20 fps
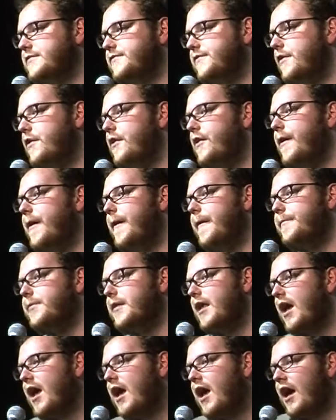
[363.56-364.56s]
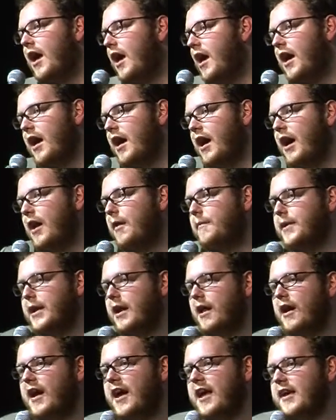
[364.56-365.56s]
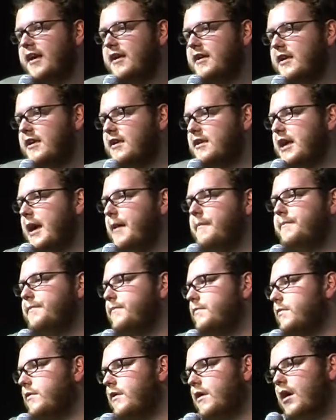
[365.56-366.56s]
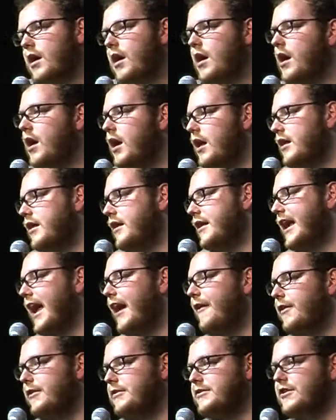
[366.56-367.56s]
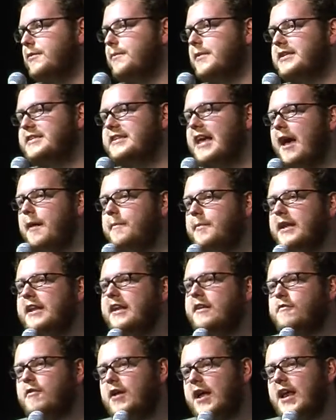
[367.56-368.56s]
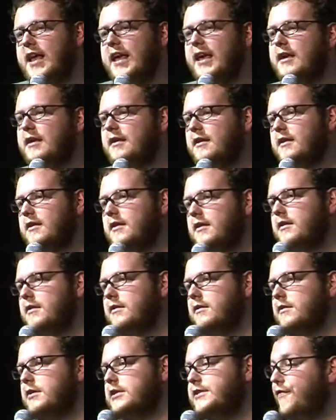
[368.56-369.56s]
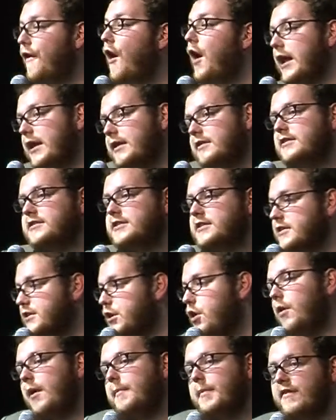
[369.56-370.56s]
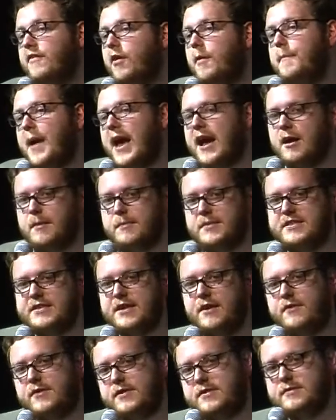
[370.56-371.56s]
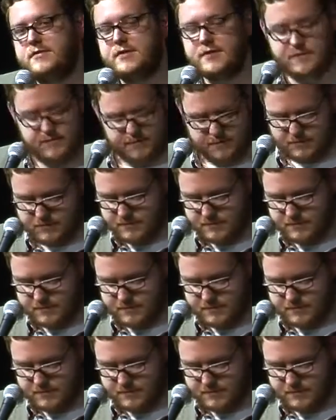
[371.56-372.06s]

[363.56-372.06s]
is for. I'll be like, yep, and then I'll carry on doing my set. But you didn't really, it's fine, it's cool. I mean, I've got backup material, it's just...